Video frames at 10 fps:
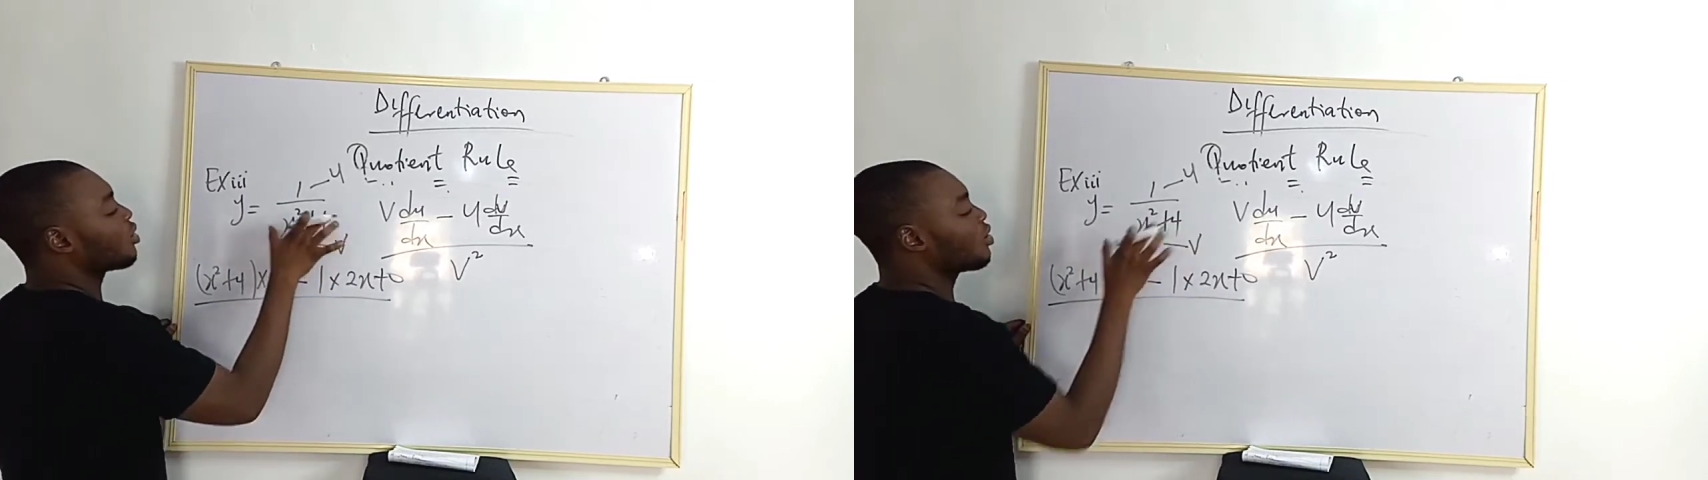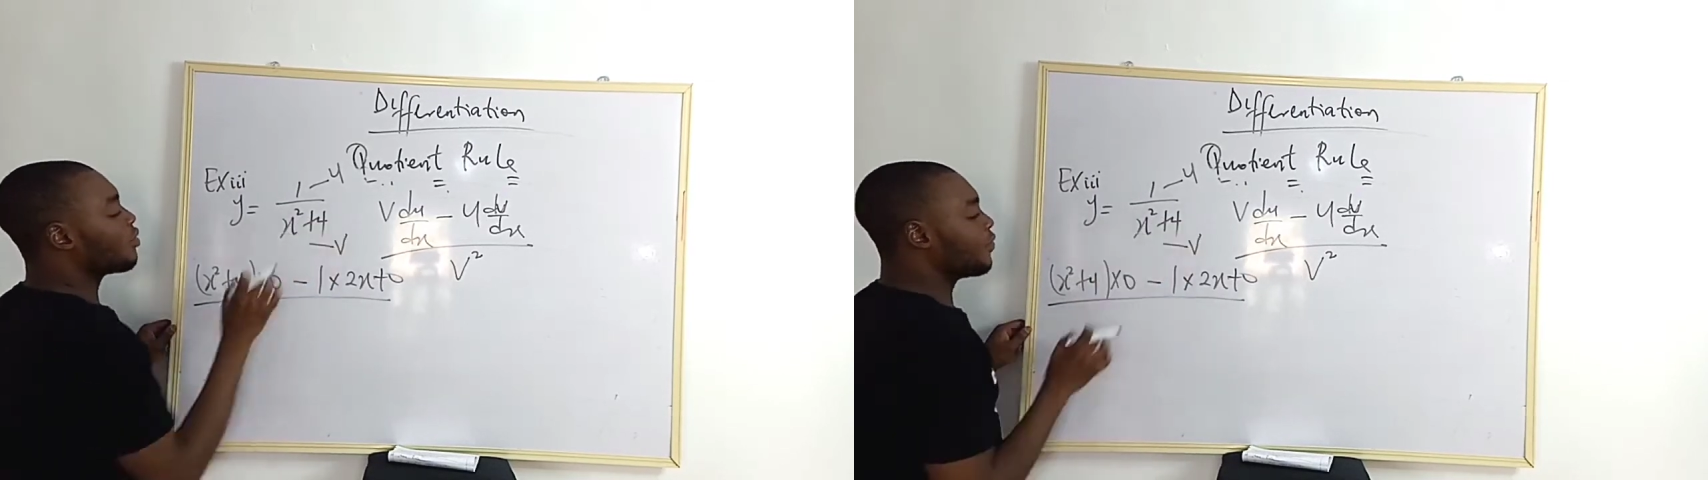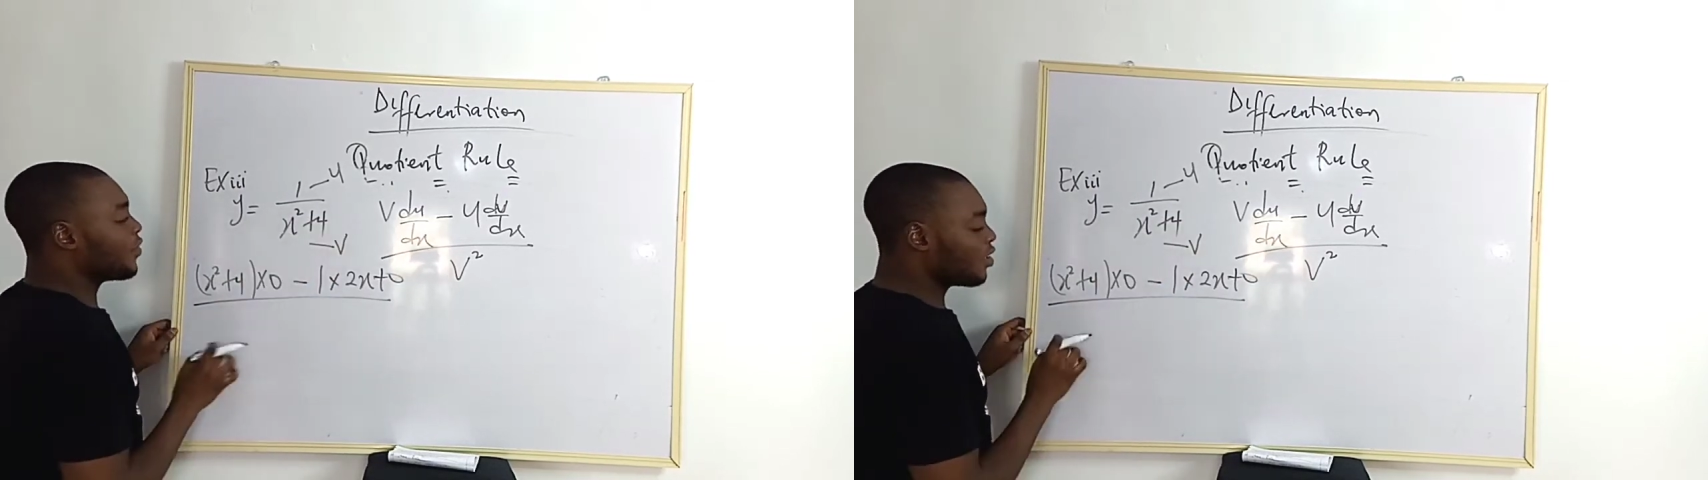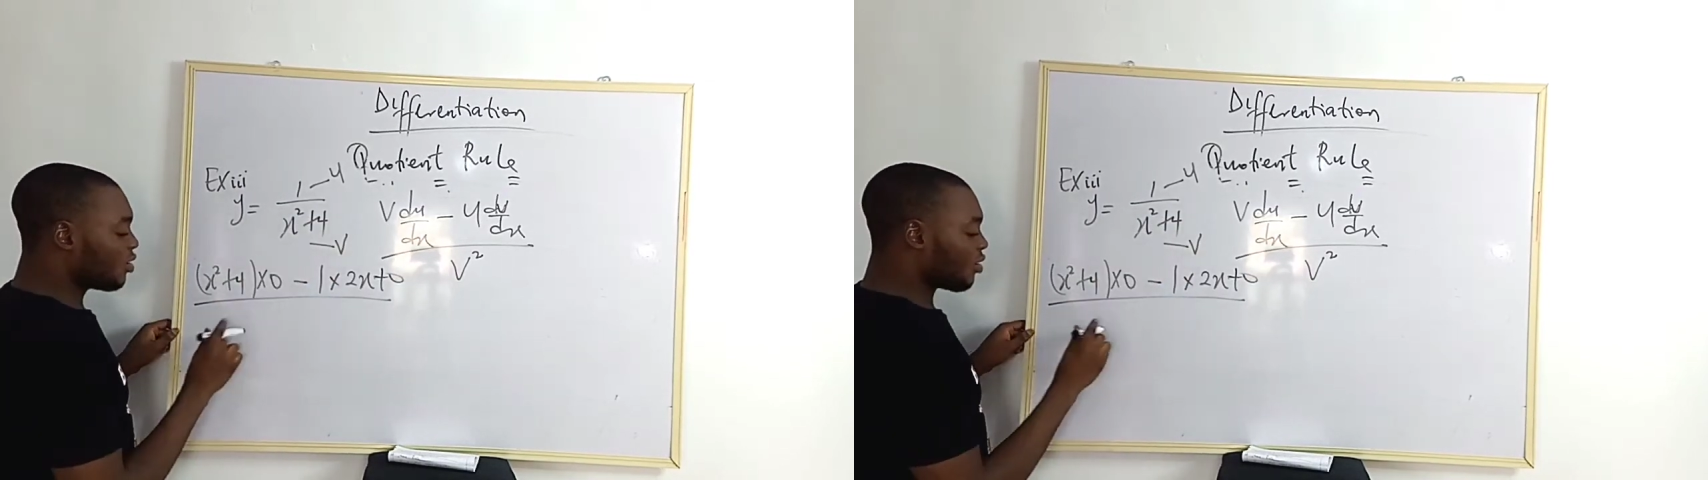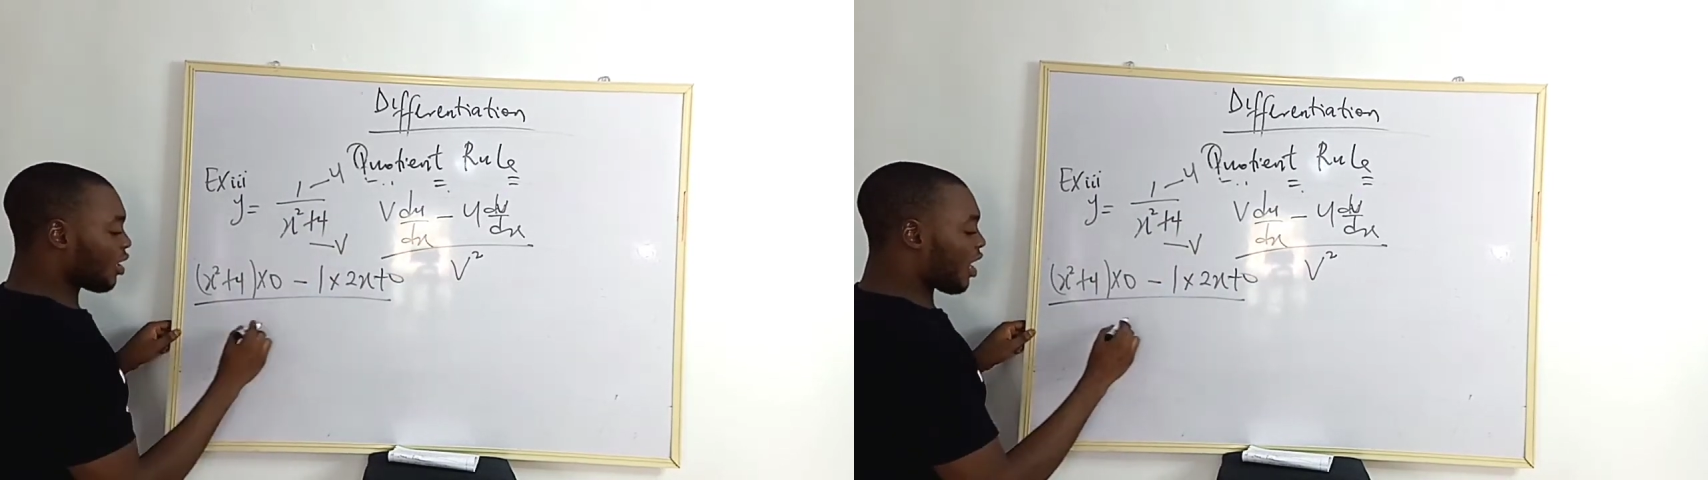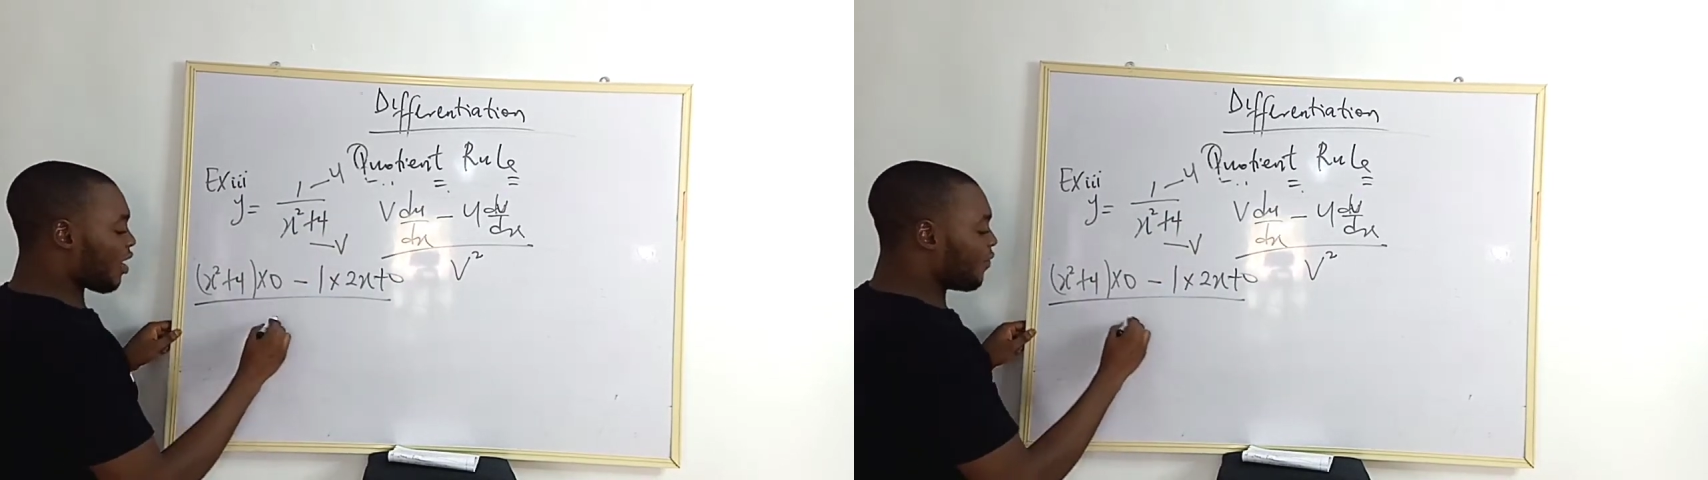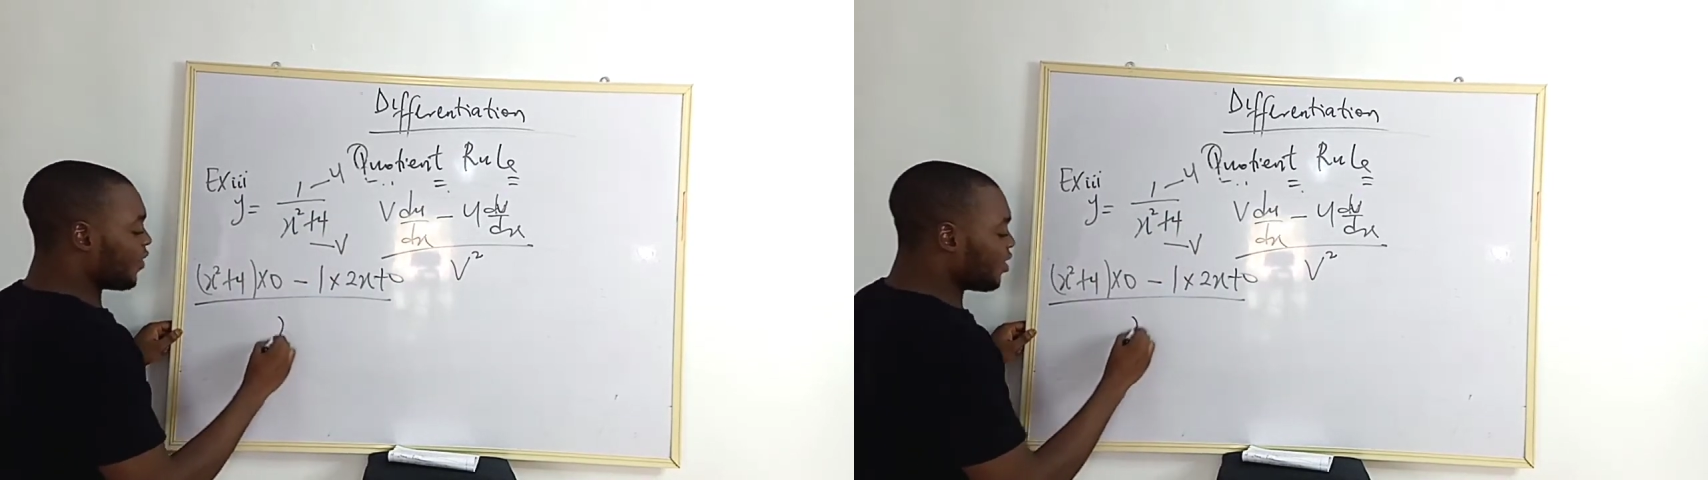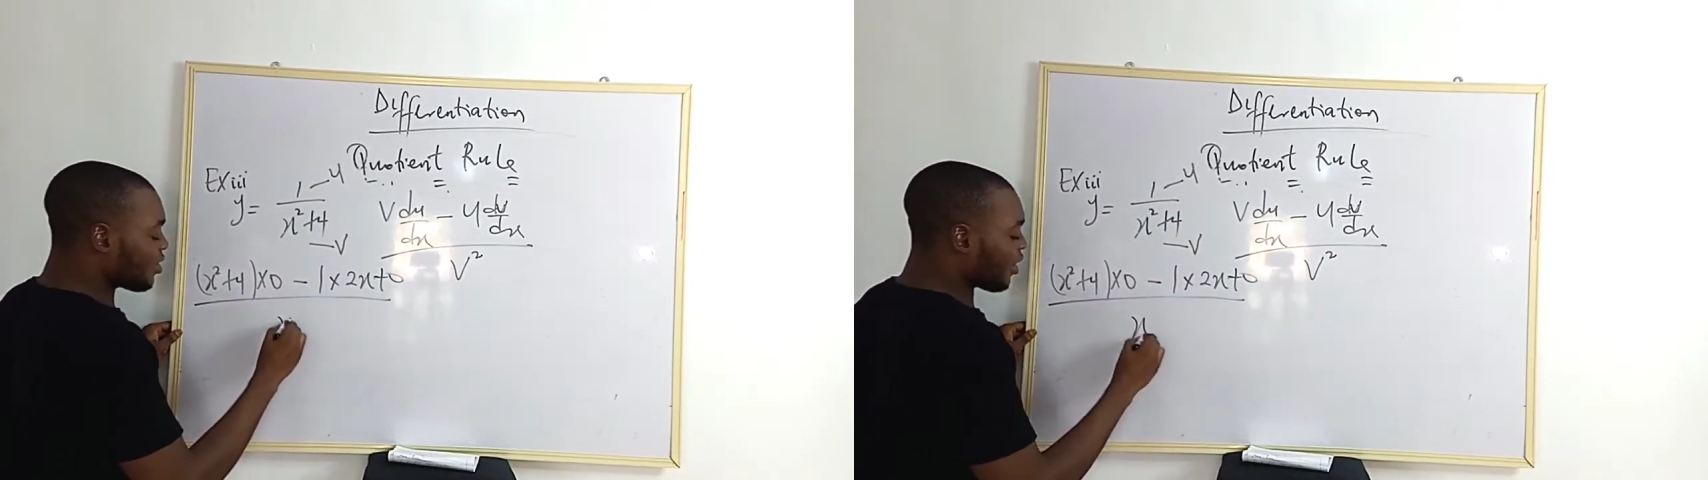v. Our v is